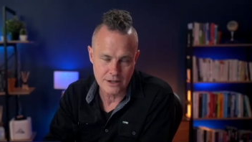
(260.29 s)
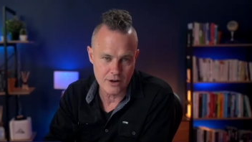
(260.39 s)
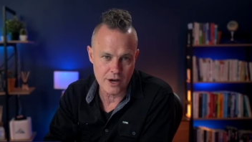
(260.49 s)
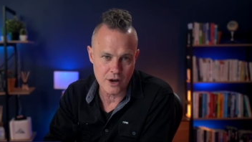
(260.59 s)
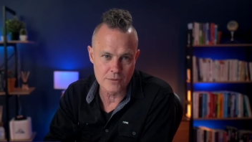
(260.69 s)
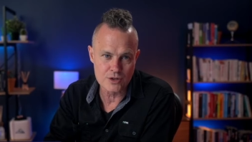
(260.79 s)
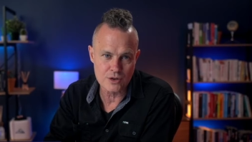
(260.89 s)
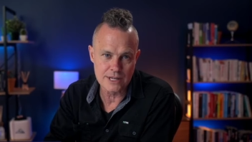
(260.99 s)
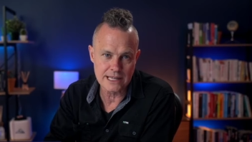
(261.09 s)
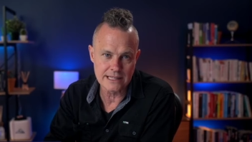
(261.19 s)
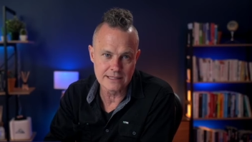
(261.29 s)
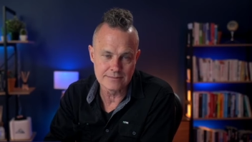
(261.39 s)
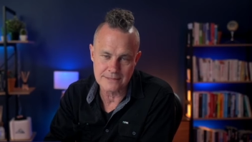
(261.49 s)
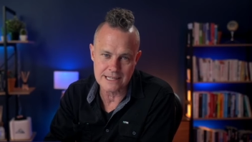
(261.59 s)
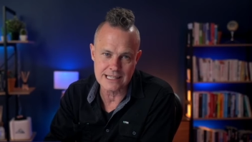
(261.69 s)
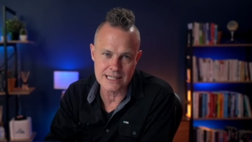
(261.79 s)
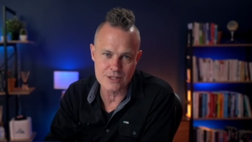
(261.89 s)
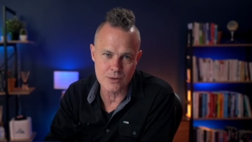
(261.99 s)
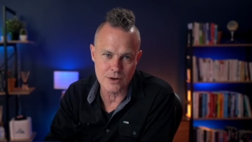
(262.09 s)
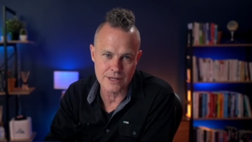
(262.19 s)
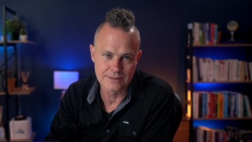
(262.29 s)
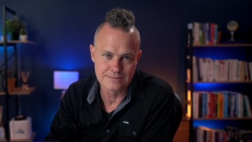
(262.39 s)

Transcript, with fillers: All right, I'm Troy Dean. Let's get to work.